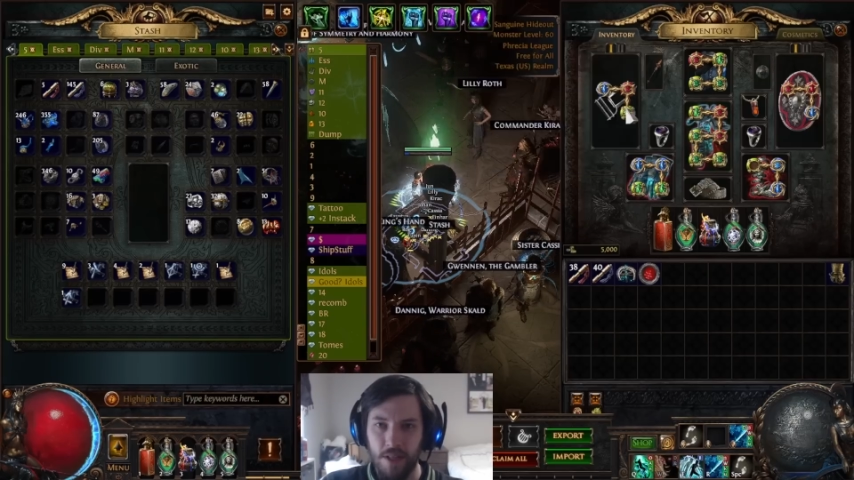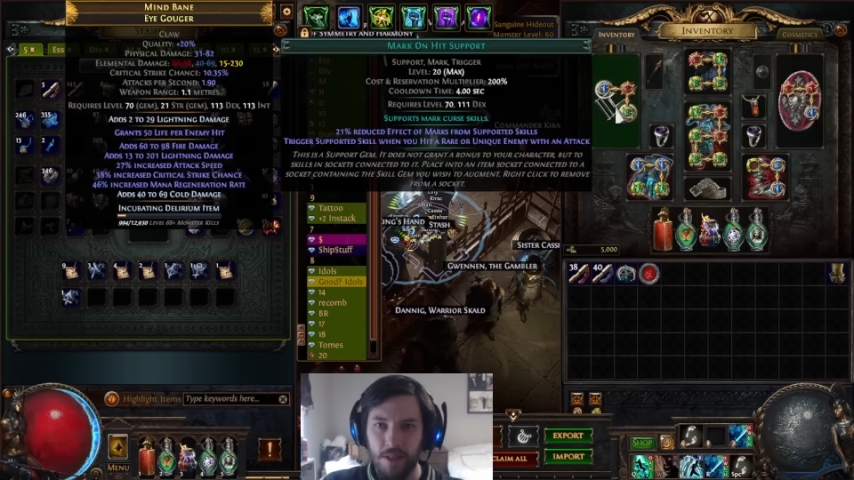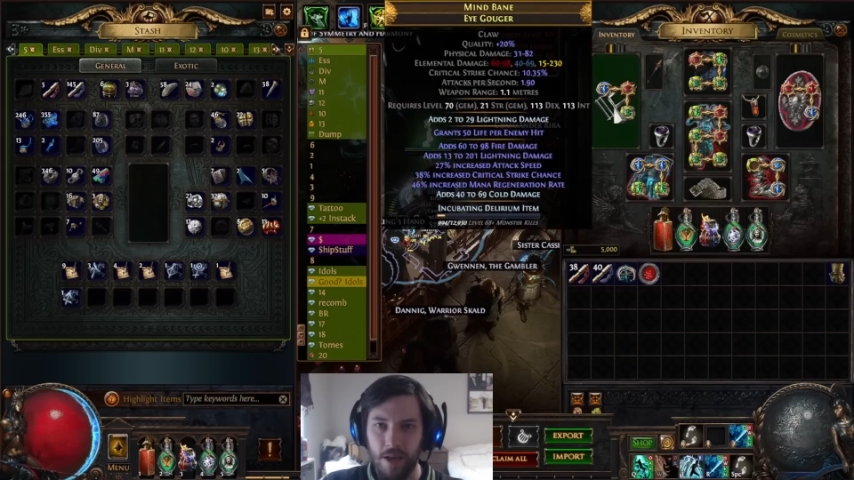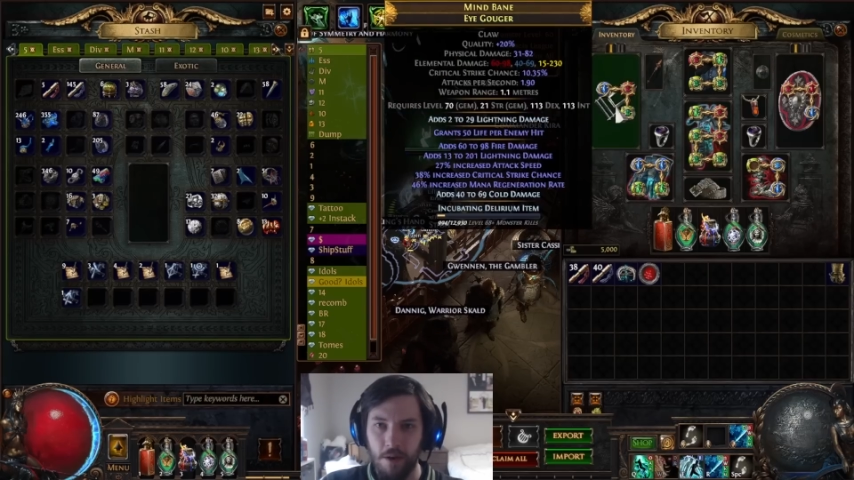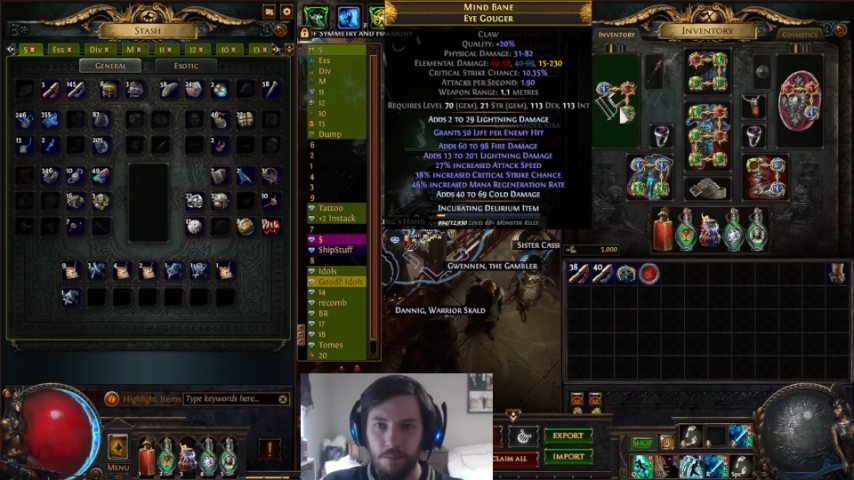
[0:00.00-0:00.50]

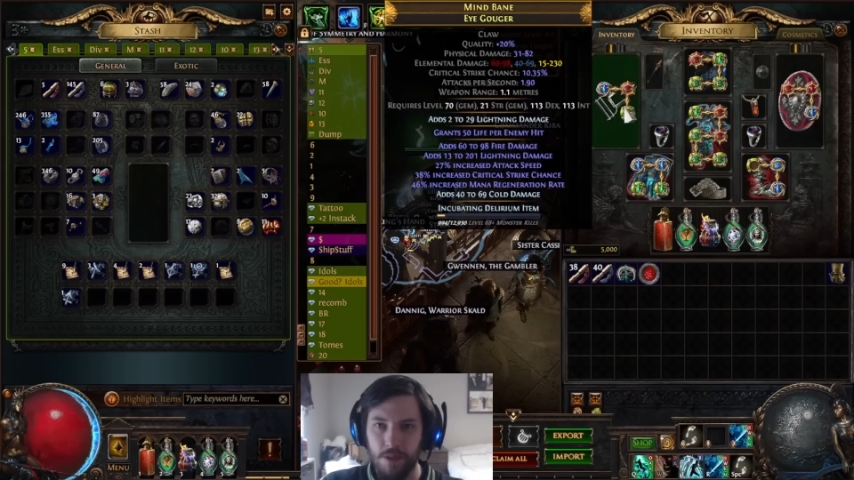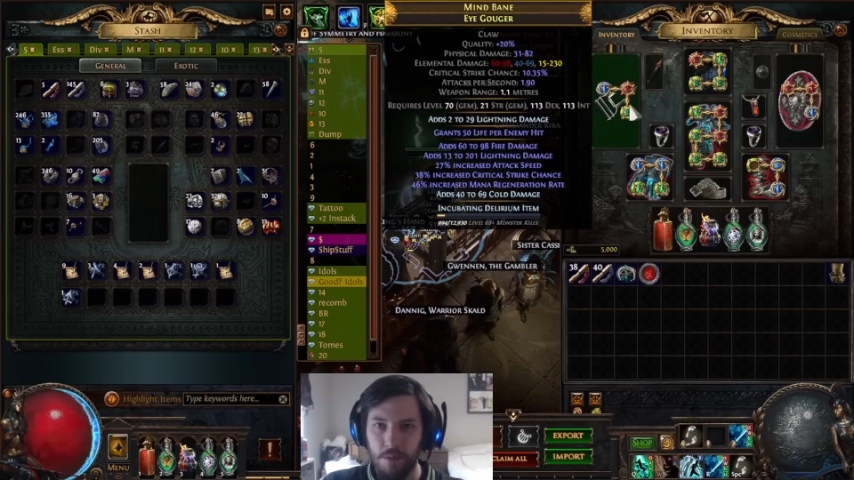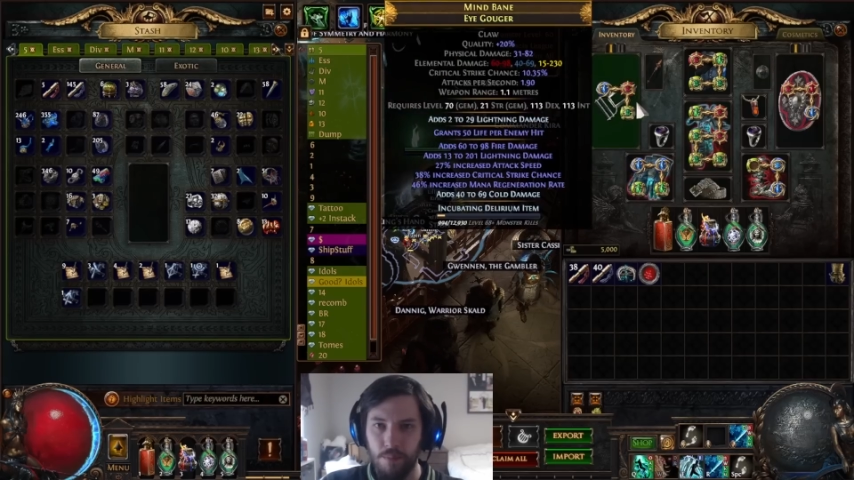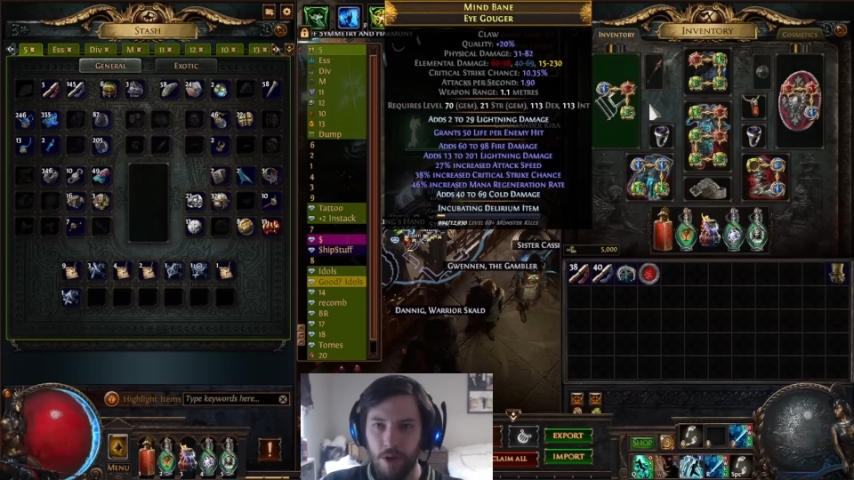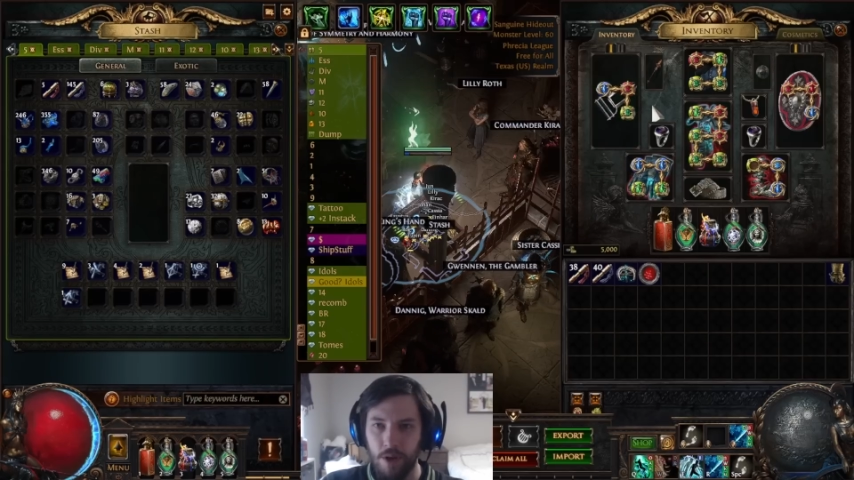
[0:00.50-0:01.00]
that comes
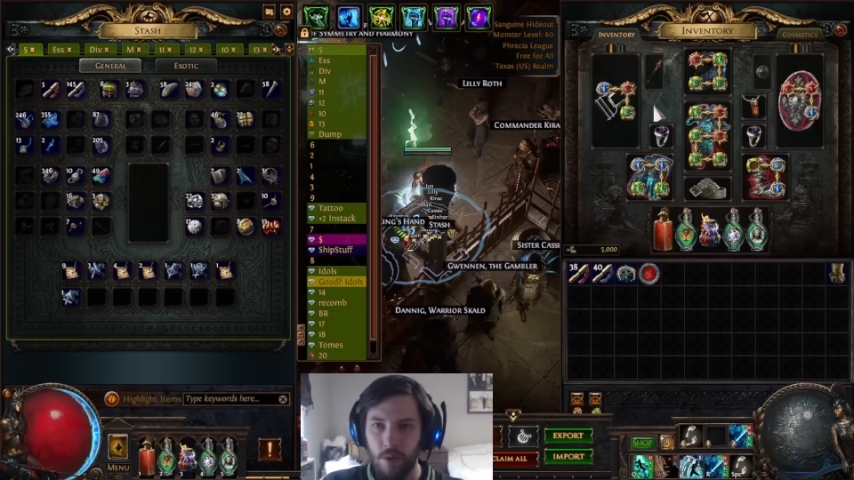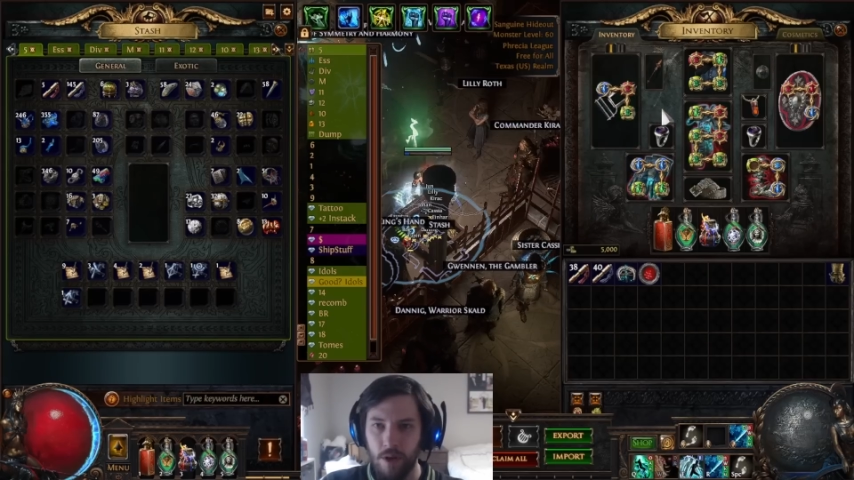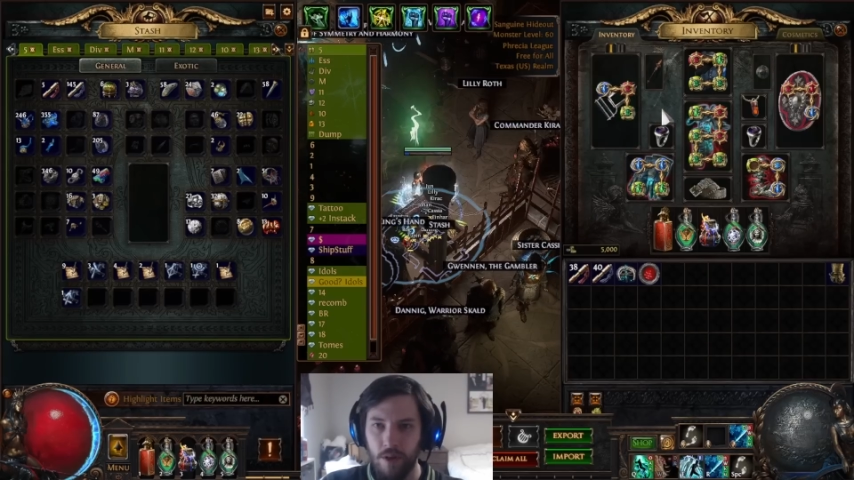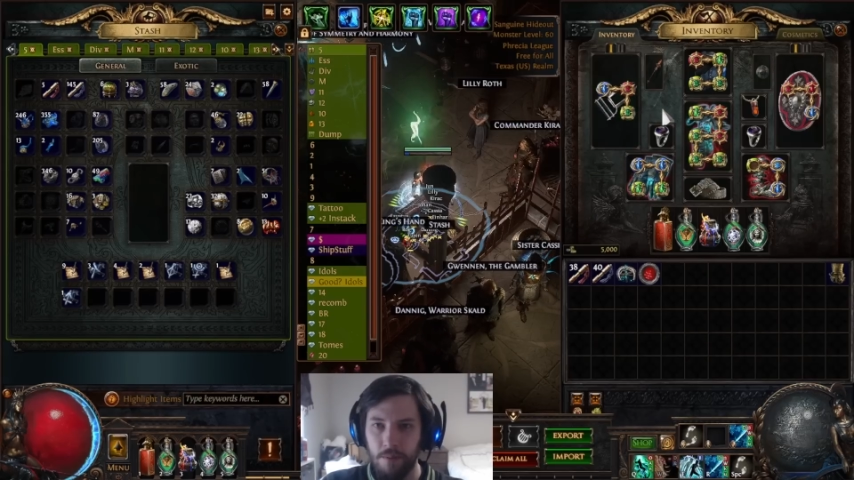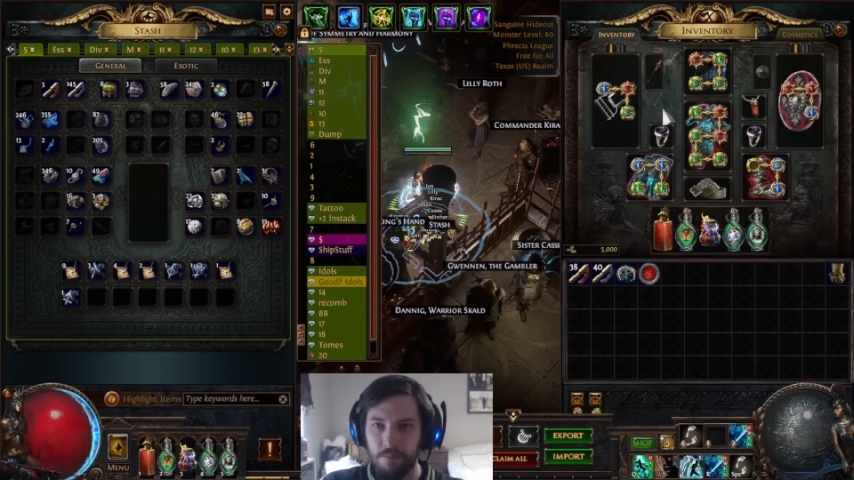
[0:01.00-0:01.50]
up pretty quickly.